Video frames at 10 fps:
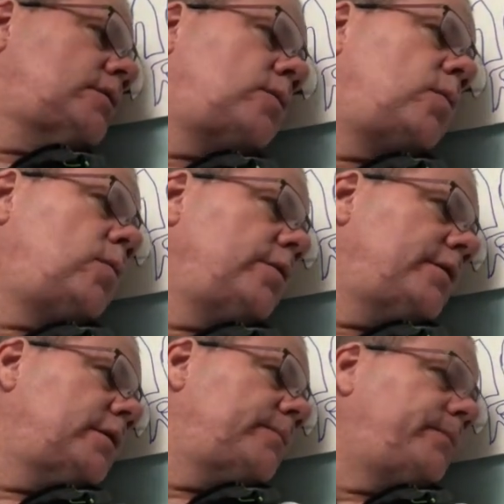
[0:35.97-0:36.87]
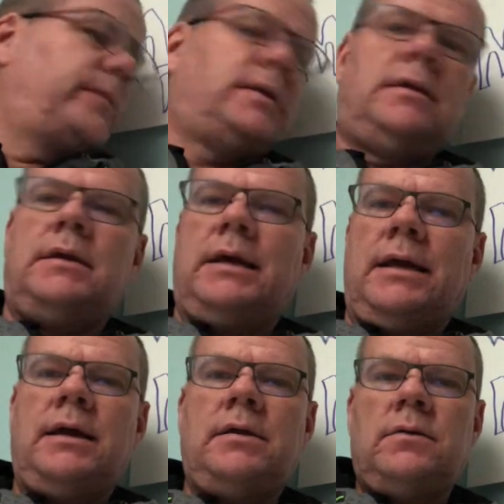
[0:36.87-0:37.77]
Corner. Get
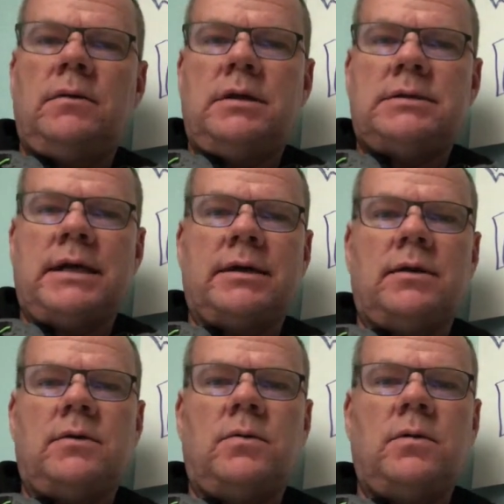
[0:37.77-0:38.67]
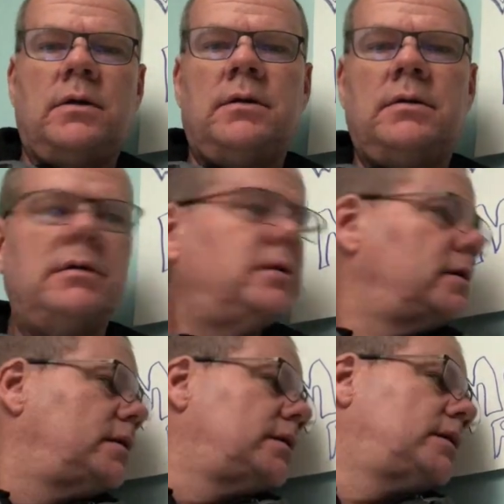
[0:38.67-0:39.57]
it? It's like a corner.
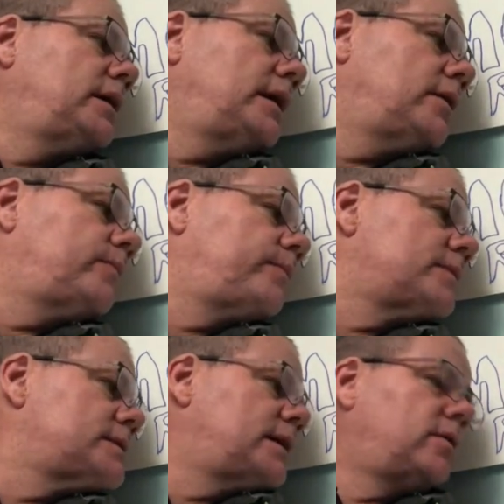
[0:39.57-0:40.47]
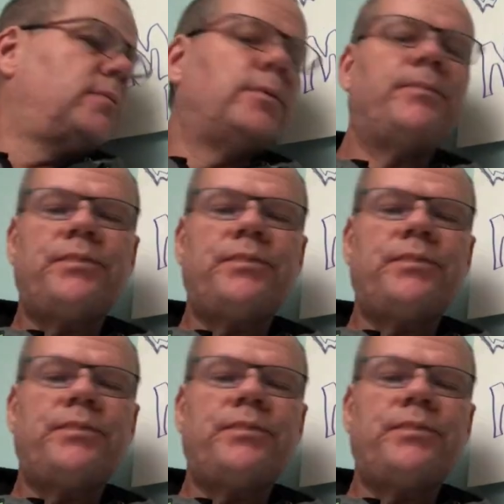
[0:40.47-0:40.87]
I know, it's terrible.